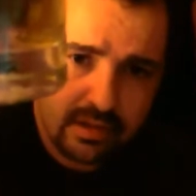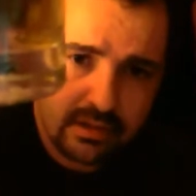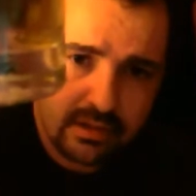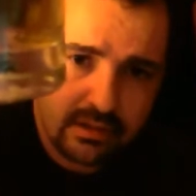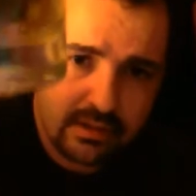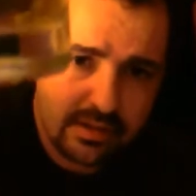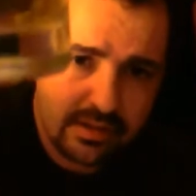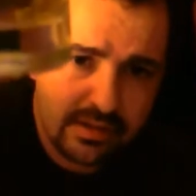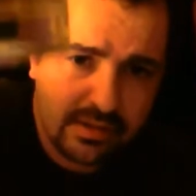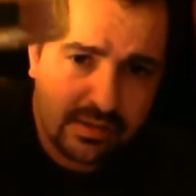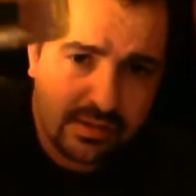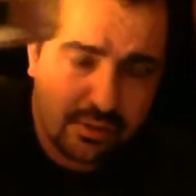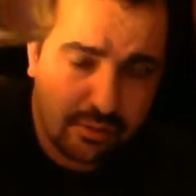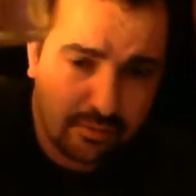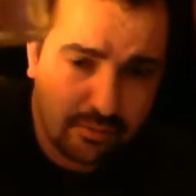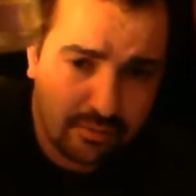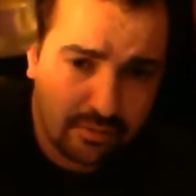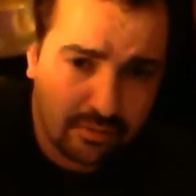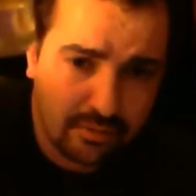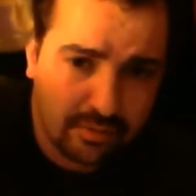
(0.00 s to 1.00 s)
this is
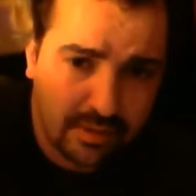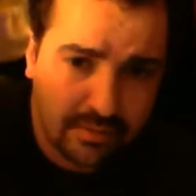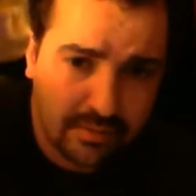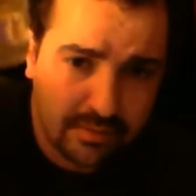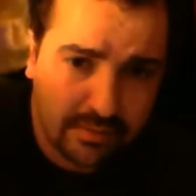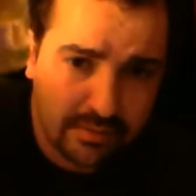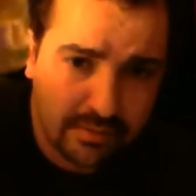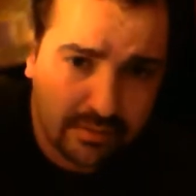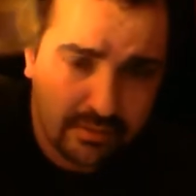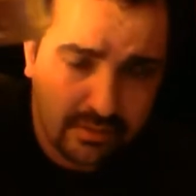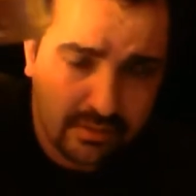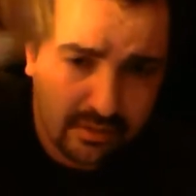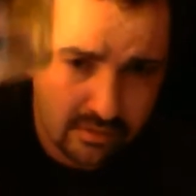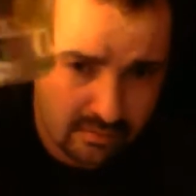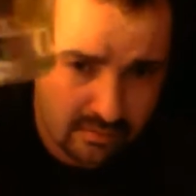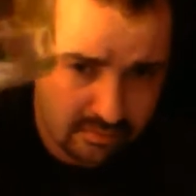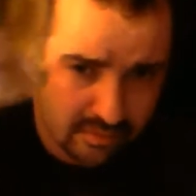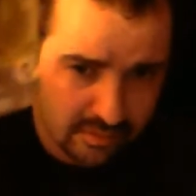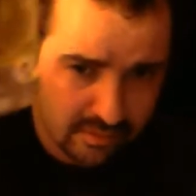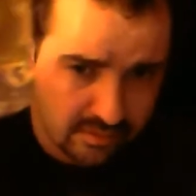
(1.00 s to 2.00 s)
homebrew, people.
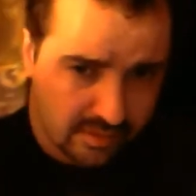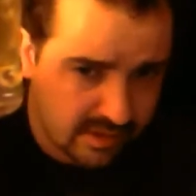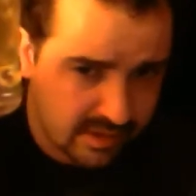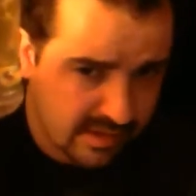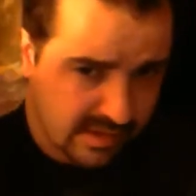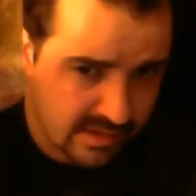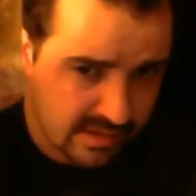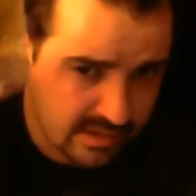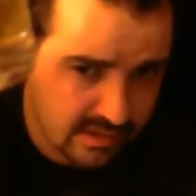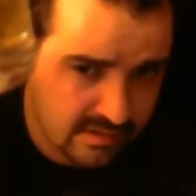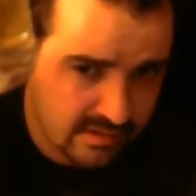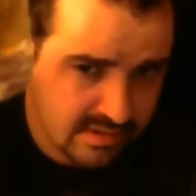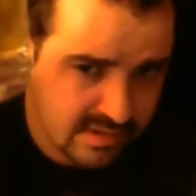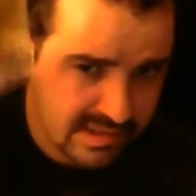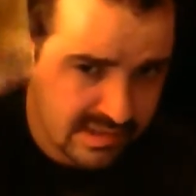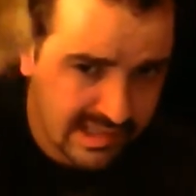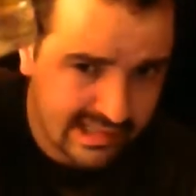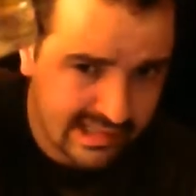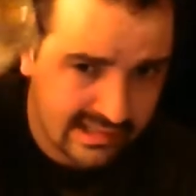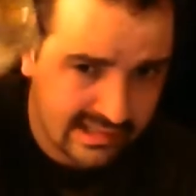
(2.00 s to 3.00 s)
Homebrew, and it's clear as
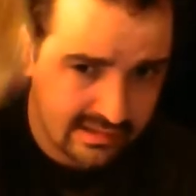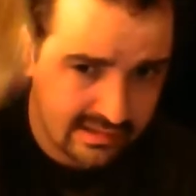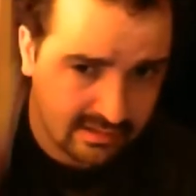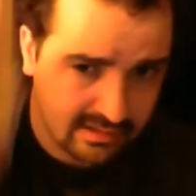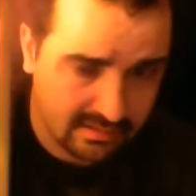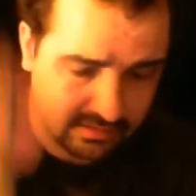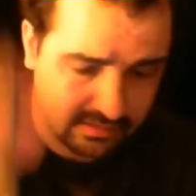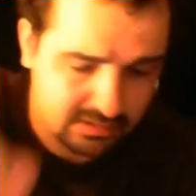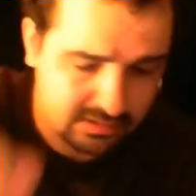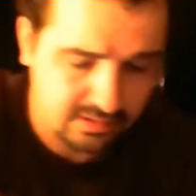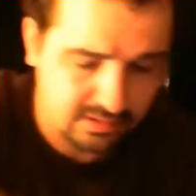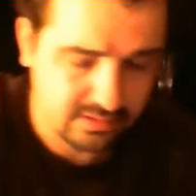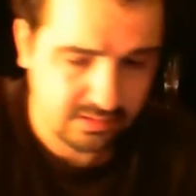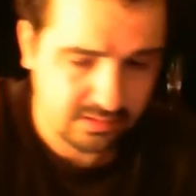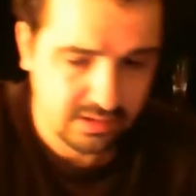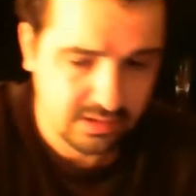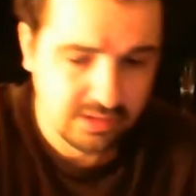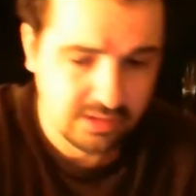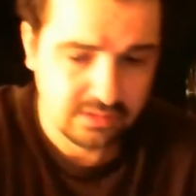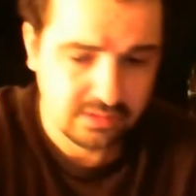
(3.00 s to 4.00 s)
day.
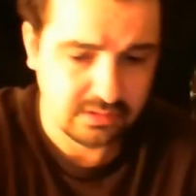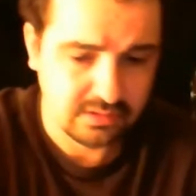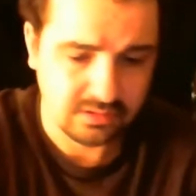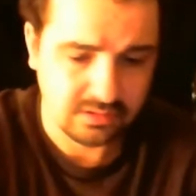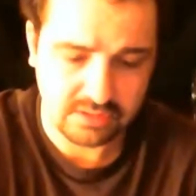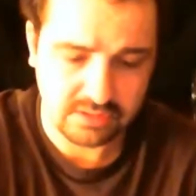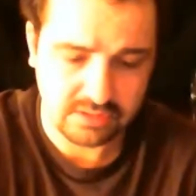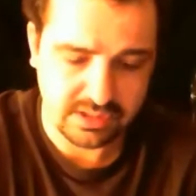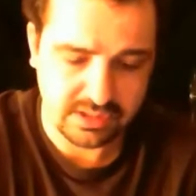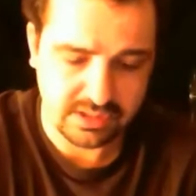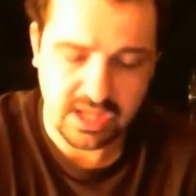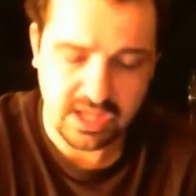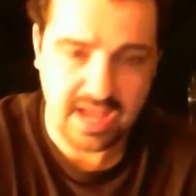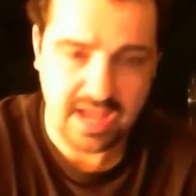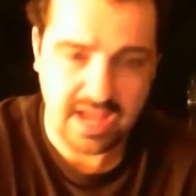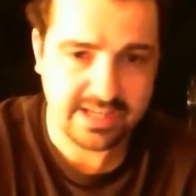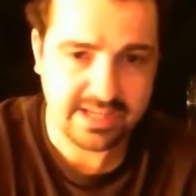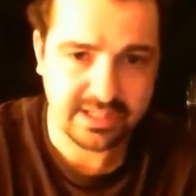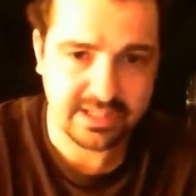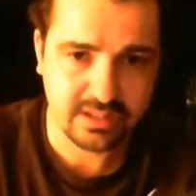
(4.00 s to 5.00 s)
You know, I didn't add
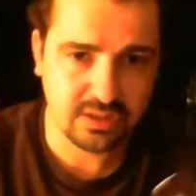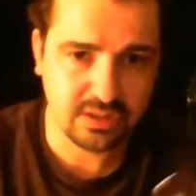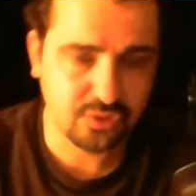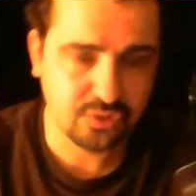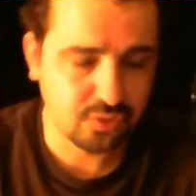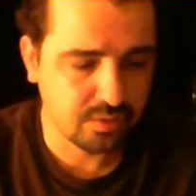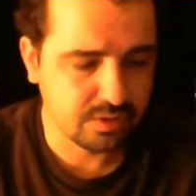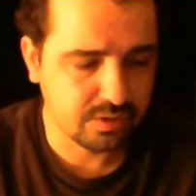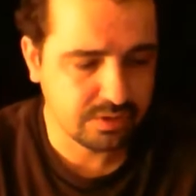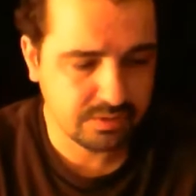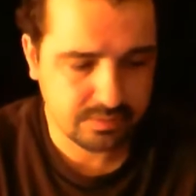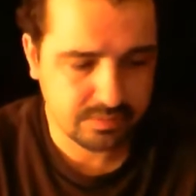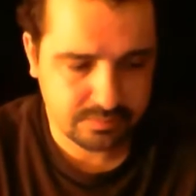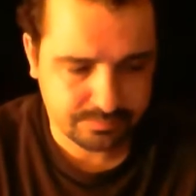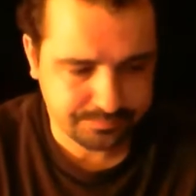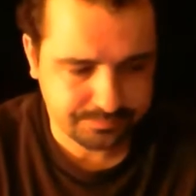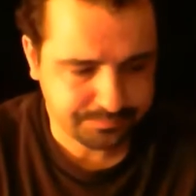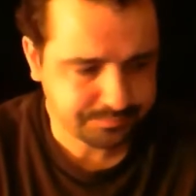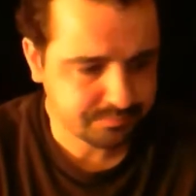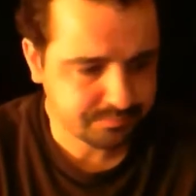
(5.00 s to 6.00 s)
anything to it,
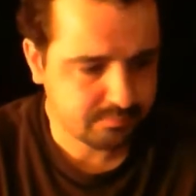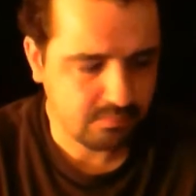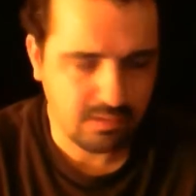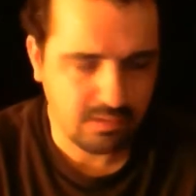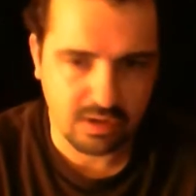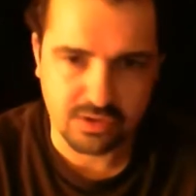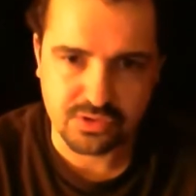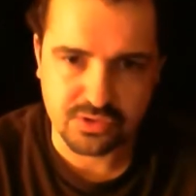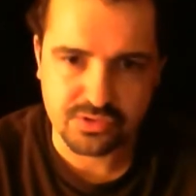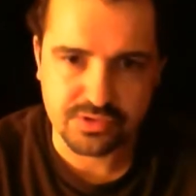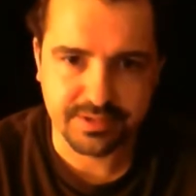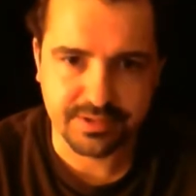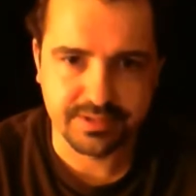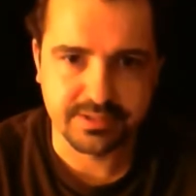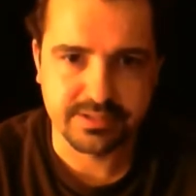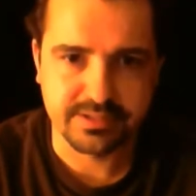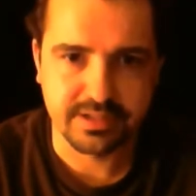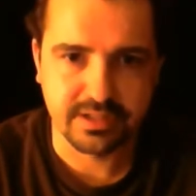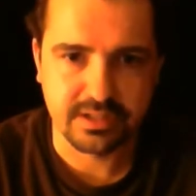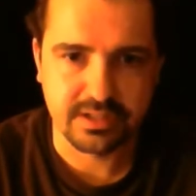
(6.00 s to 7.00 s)
I just let it
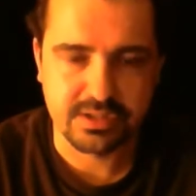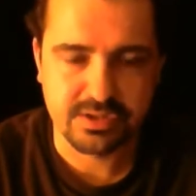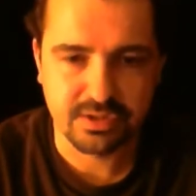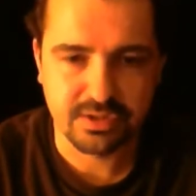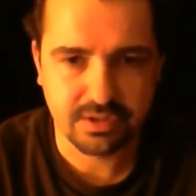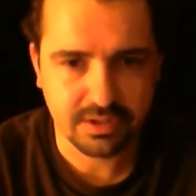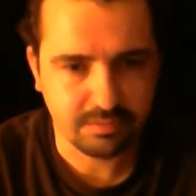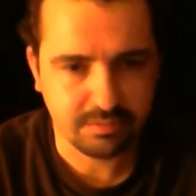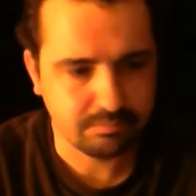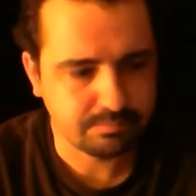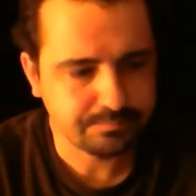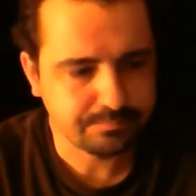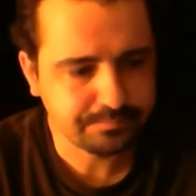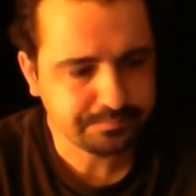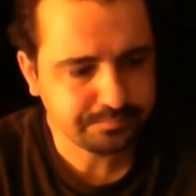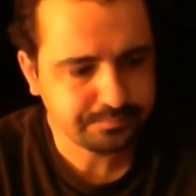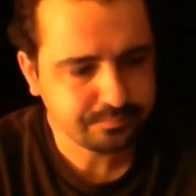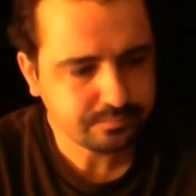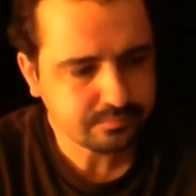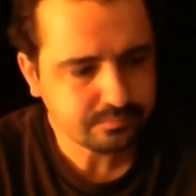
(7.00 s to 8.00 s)
take its time.
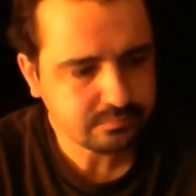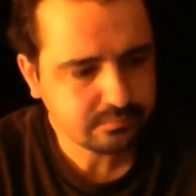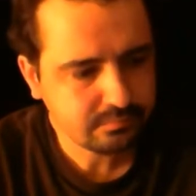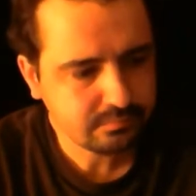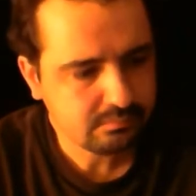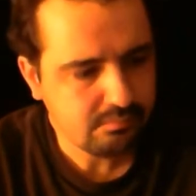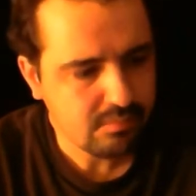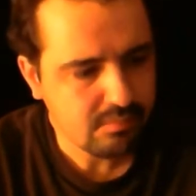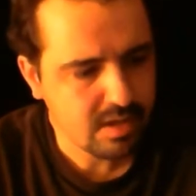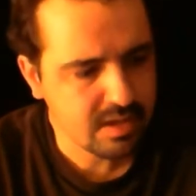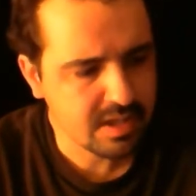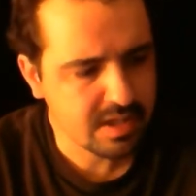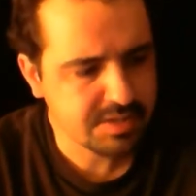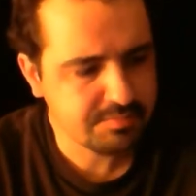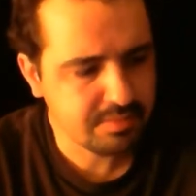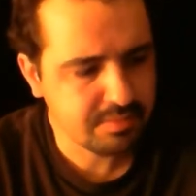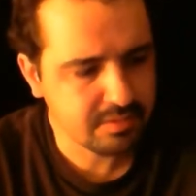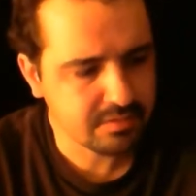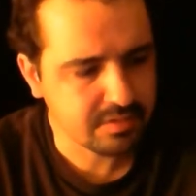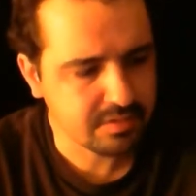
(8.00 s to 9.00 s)
And that's
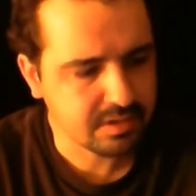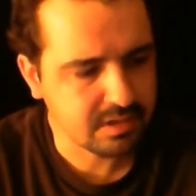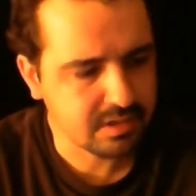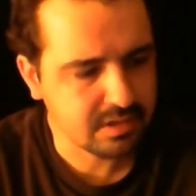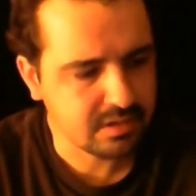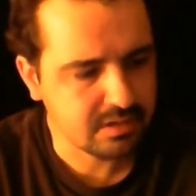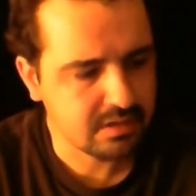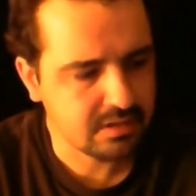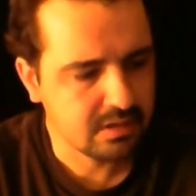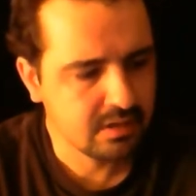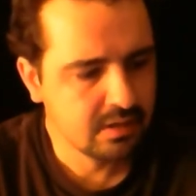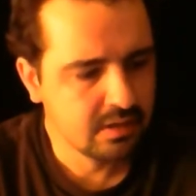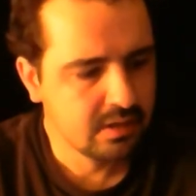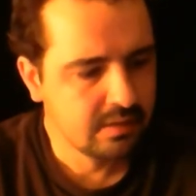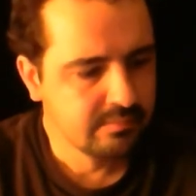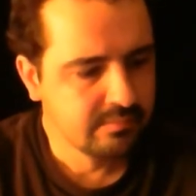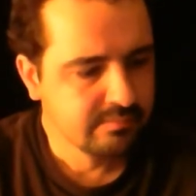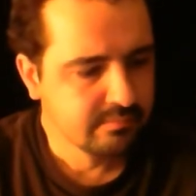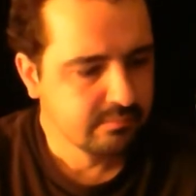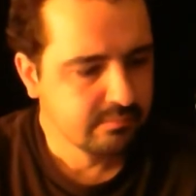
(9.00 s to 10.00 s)
part of the key
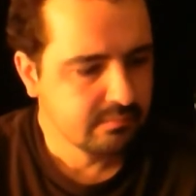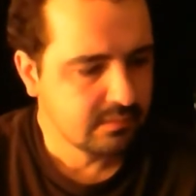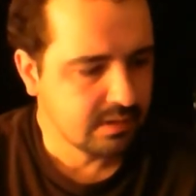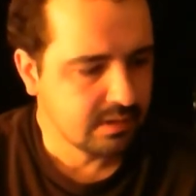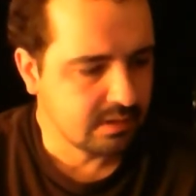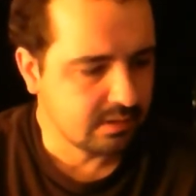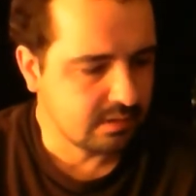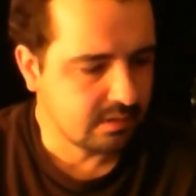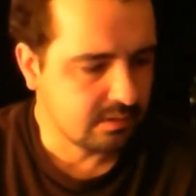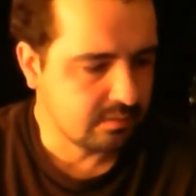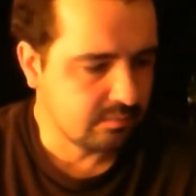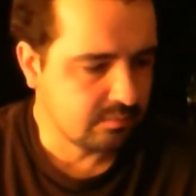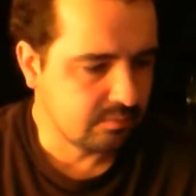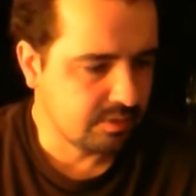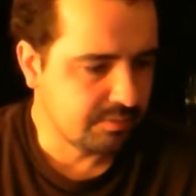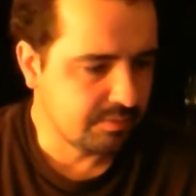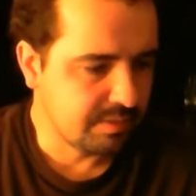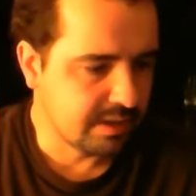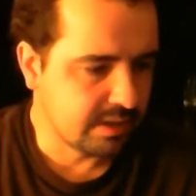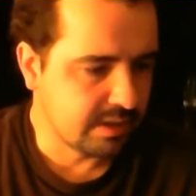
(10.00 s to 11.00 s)
when
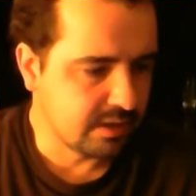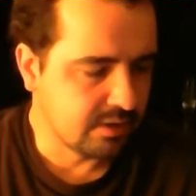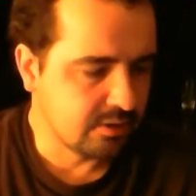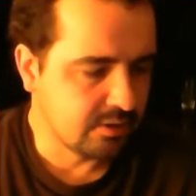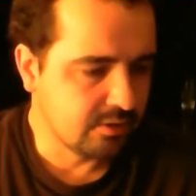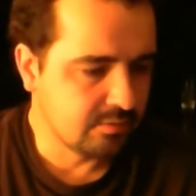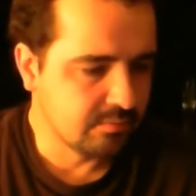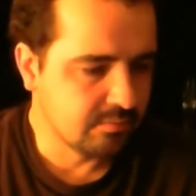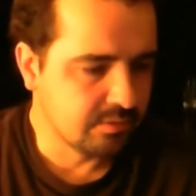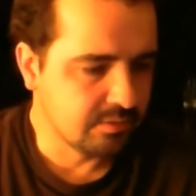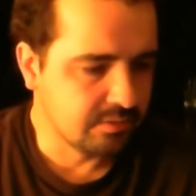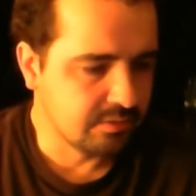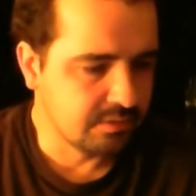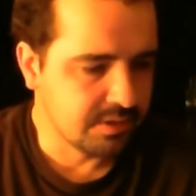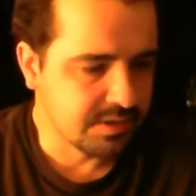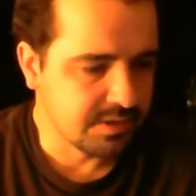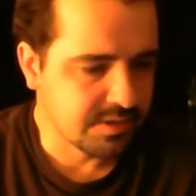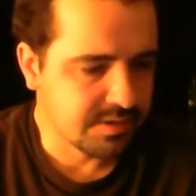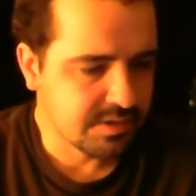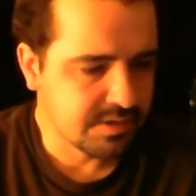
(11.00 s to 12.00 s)
making homebrew
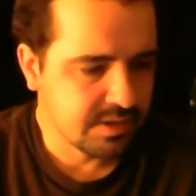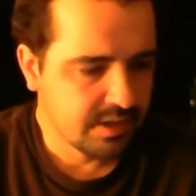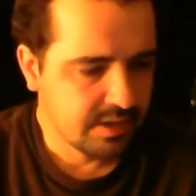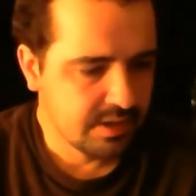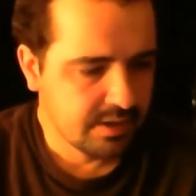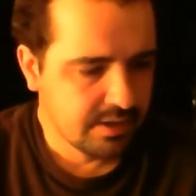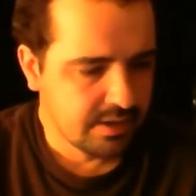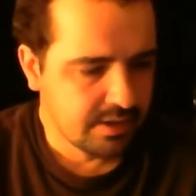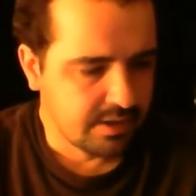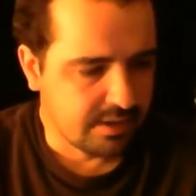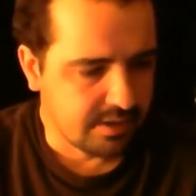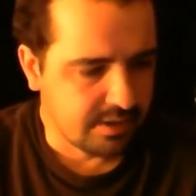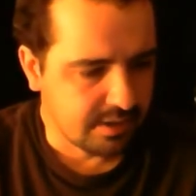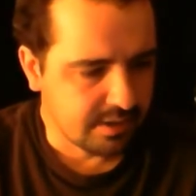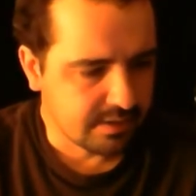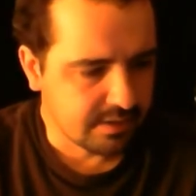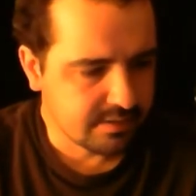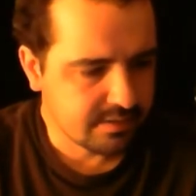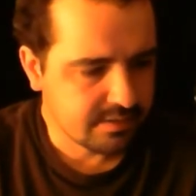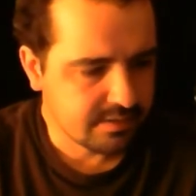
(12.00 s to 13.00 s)
is
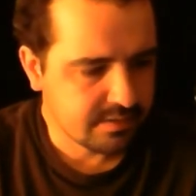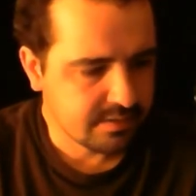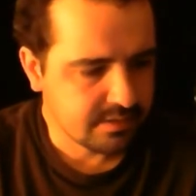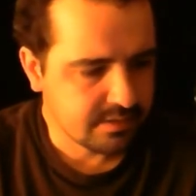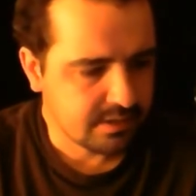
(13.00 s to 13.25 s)
that